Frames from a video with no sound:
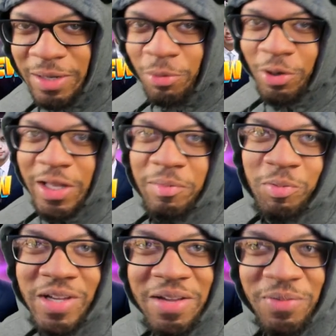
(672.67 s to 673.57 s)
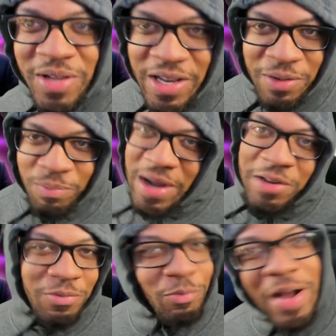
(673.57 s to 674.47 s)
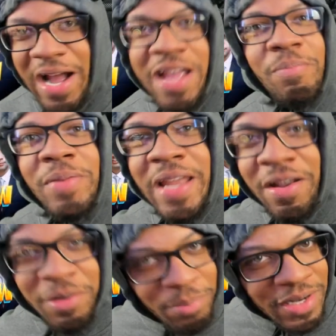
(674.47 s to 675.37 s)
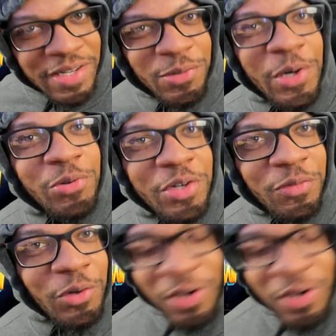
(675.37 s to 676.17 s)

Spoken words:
I'm going to club this weekend. Forget it. I ain't been out in a minute. 2024.